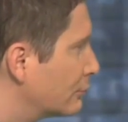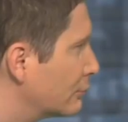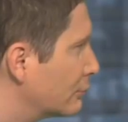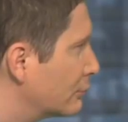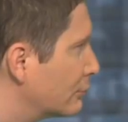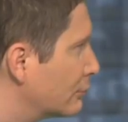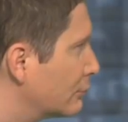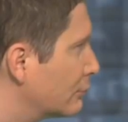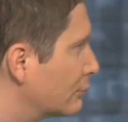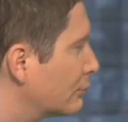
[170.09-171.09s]

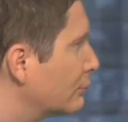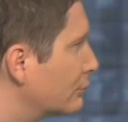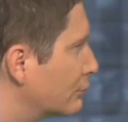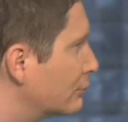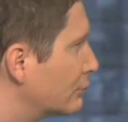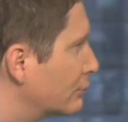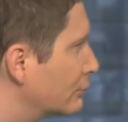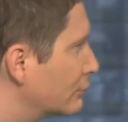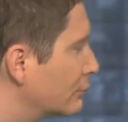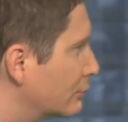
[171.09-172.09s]

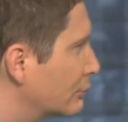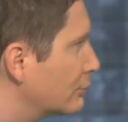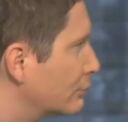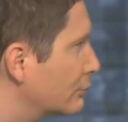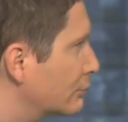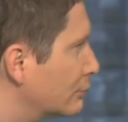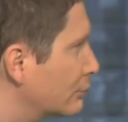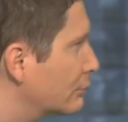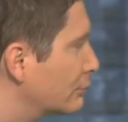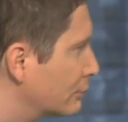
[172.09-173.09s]

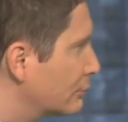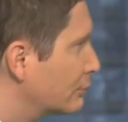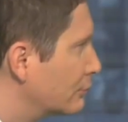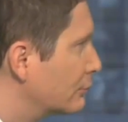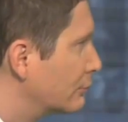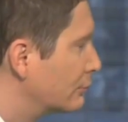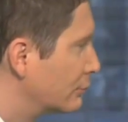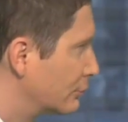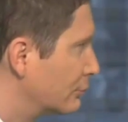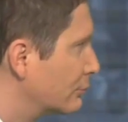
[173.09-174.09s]

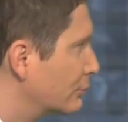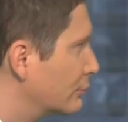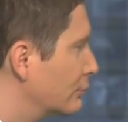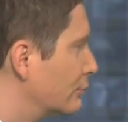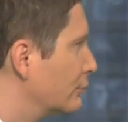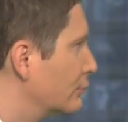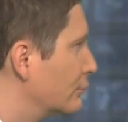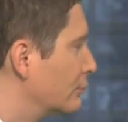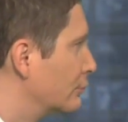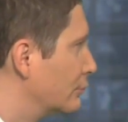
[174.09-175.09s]

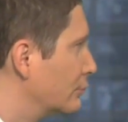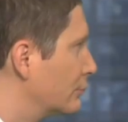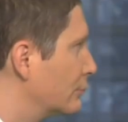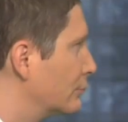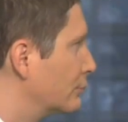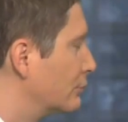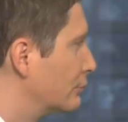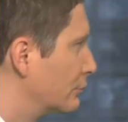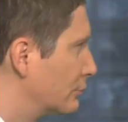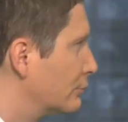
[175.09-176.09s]

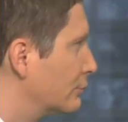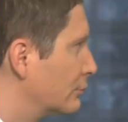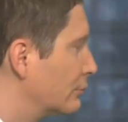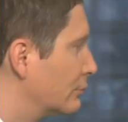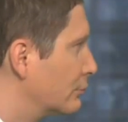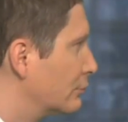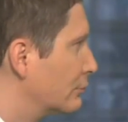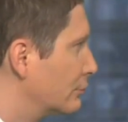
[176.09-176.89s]
[no speech]